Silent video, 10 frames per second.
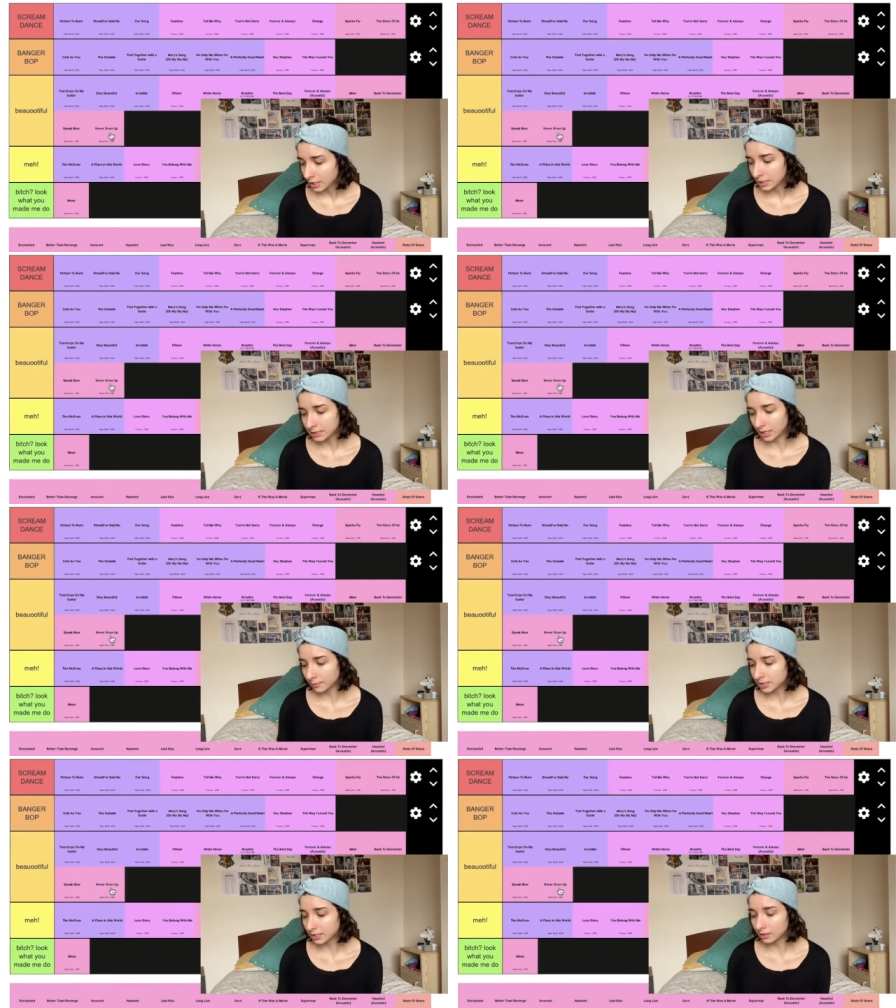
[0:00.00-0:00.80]
Same
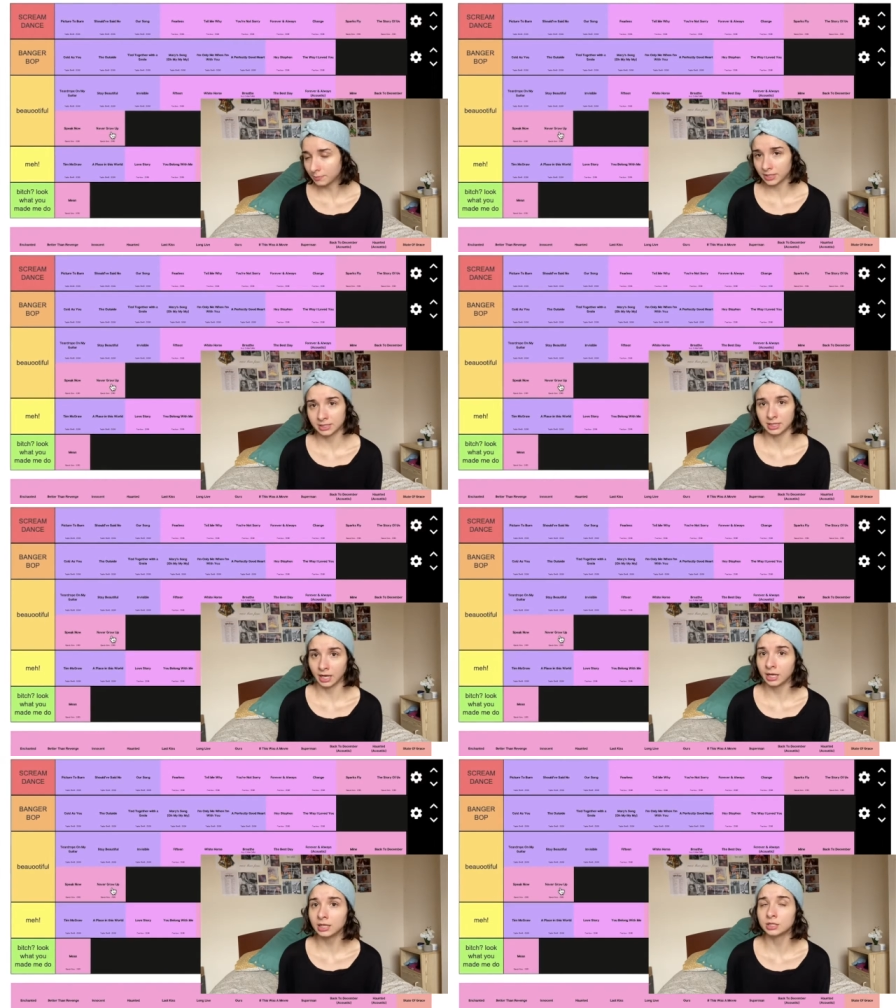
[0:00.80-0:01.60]
as like The Best
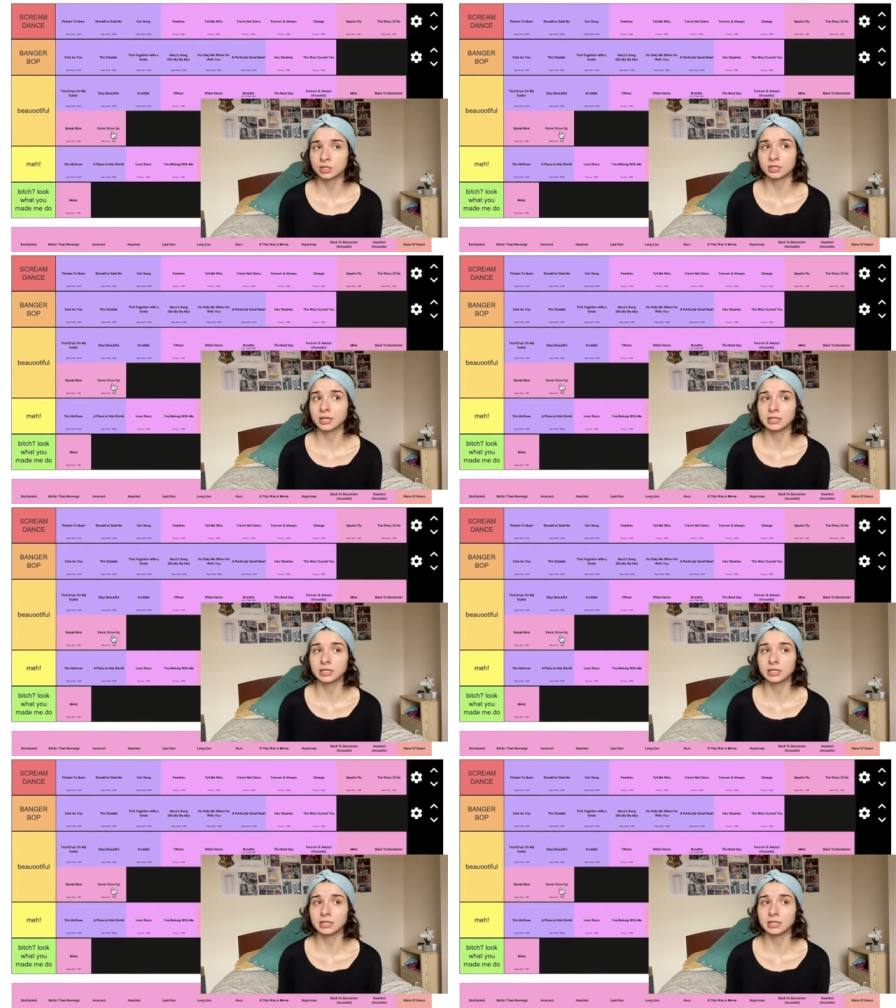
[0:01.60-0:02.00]
Day. It's just like,